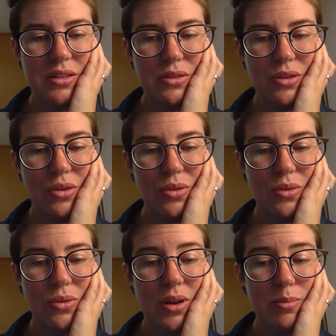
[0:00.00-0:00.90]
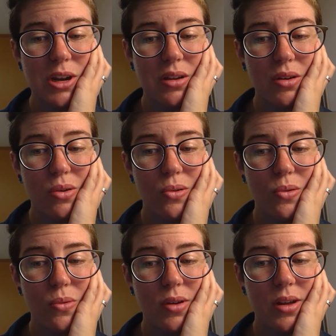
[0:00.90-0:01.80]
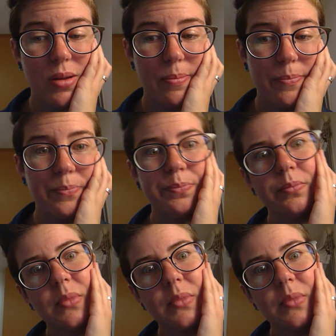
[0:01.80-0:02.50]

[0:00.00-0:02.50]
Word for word: So I'm gonna go, um,